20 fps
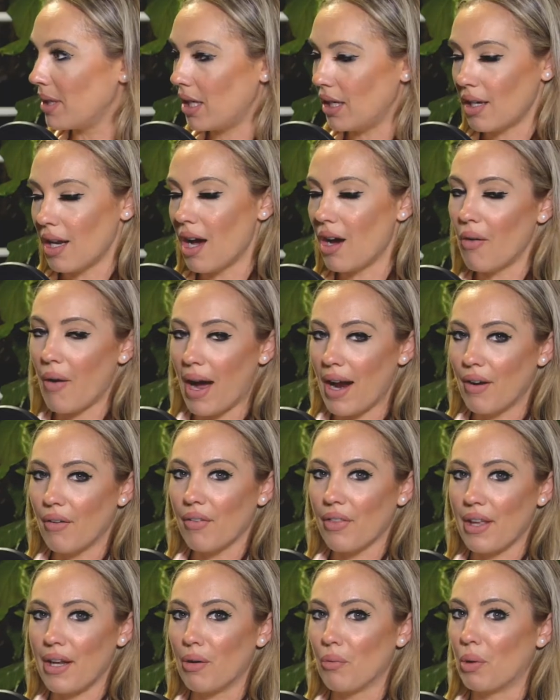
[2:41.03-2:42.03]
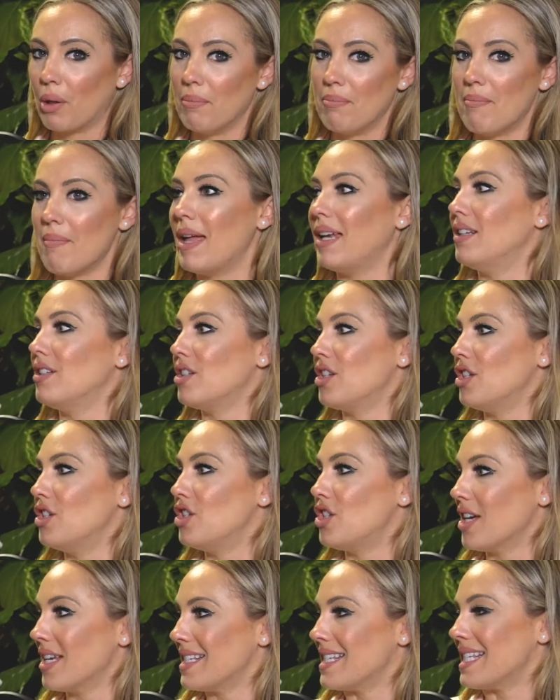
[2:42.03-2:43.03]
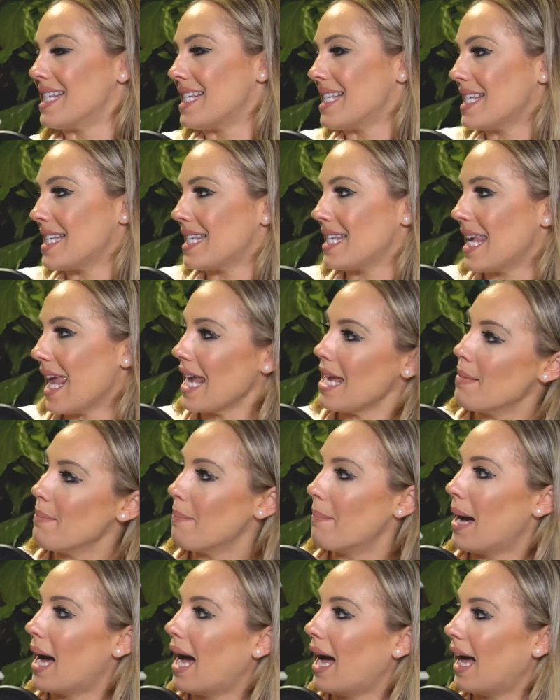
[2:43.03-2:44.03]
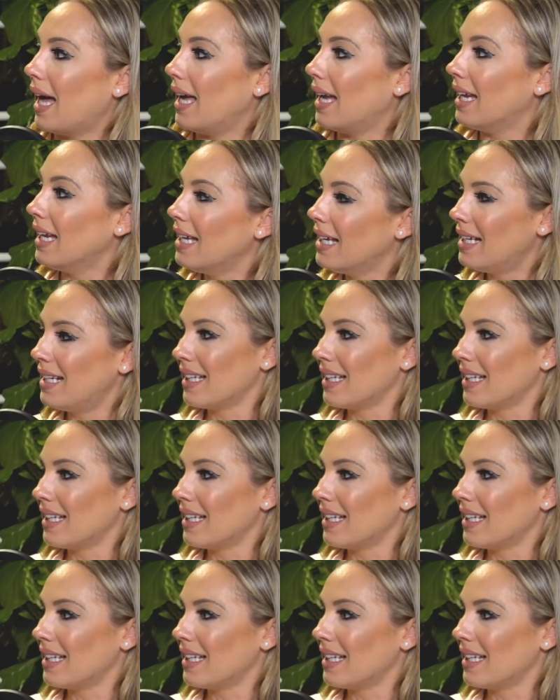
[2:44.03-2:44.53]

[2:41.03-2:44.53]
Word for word: You know, I don't think we're meant to just skate by.